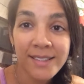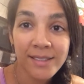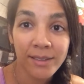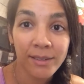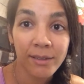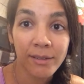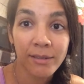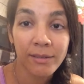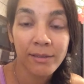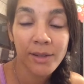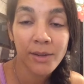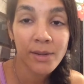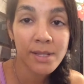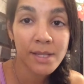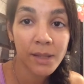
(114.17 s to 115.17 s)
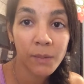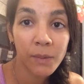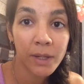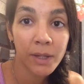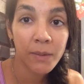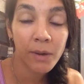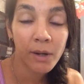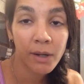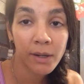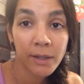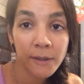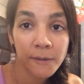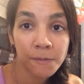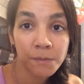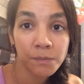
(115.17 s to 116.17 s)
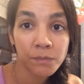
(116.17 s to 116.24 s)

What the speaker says: So noticing where you are,